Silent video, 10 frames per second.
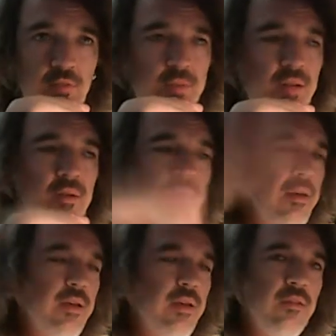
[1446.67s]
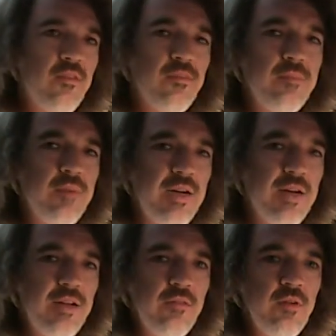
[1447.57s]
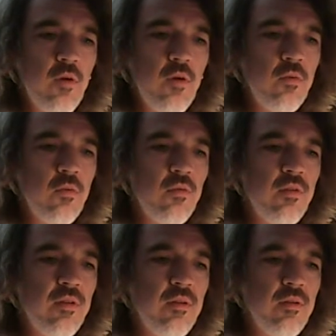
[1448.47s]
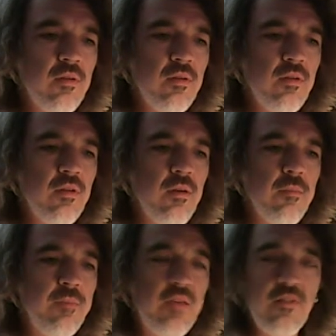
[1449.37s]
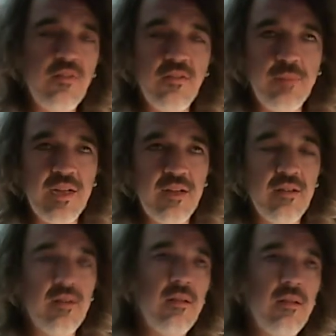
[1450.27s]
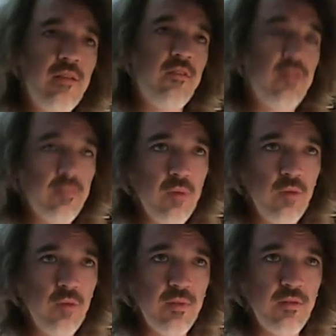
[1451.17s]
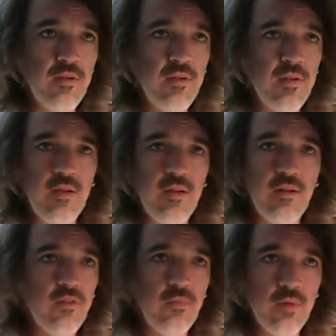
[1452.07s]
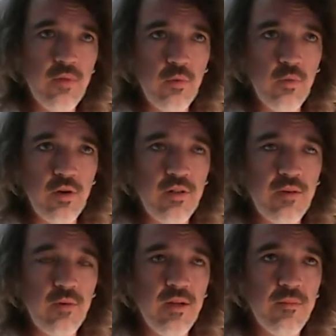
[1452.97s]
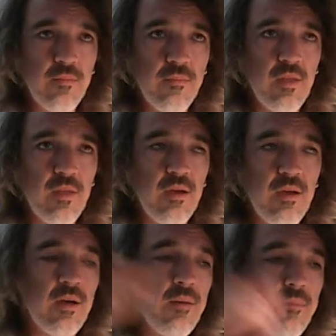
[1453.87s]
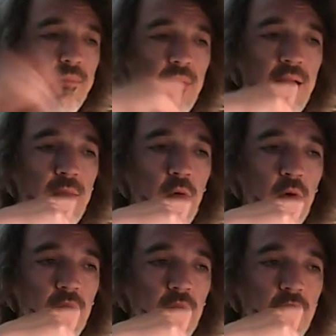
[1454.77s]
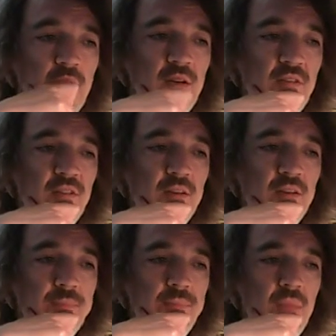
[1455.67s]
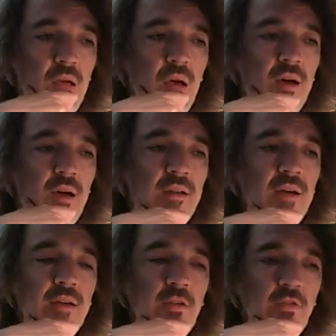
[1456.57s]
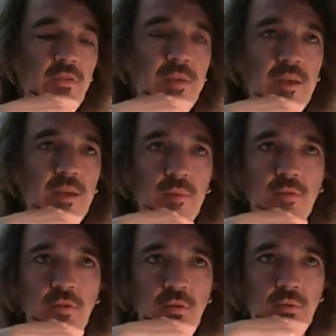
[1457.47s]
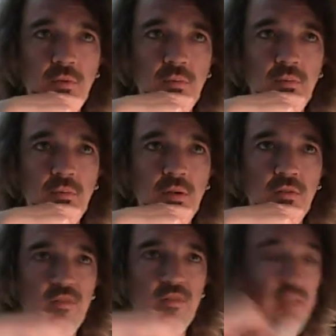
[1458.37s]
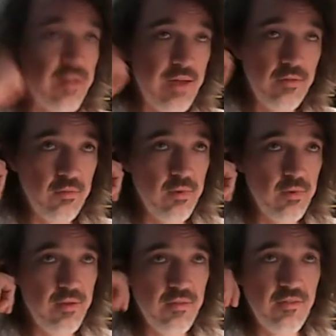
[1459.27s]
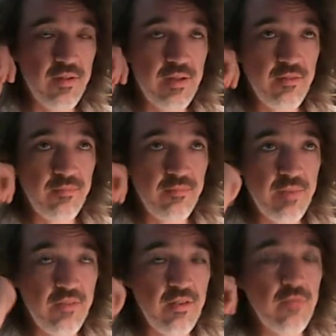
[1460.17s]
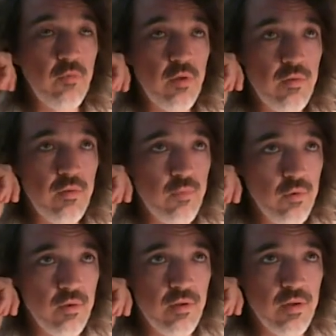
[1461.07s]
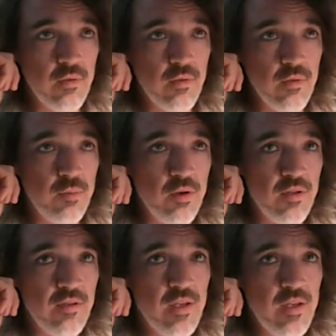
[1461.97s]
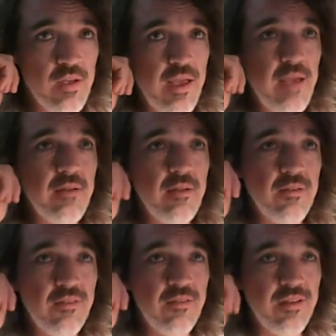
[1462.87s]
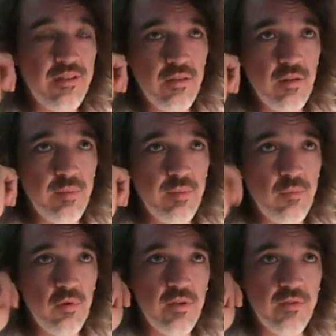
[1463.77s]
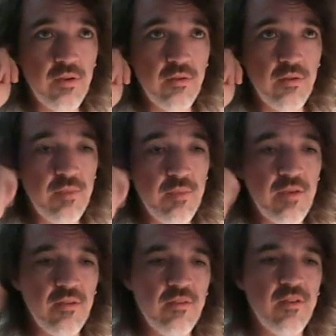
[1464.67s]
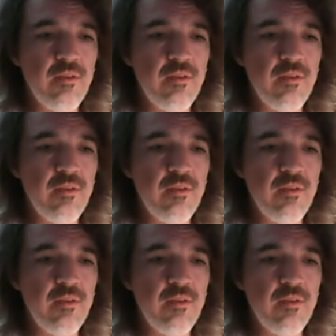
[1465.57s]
But it's kind of an old business plan that, at least at the moment, it doesn't really work that well anymore, because I think I used to be able to, you know, sell out the runs that I myself would print, and it's getting a little bit more difficult because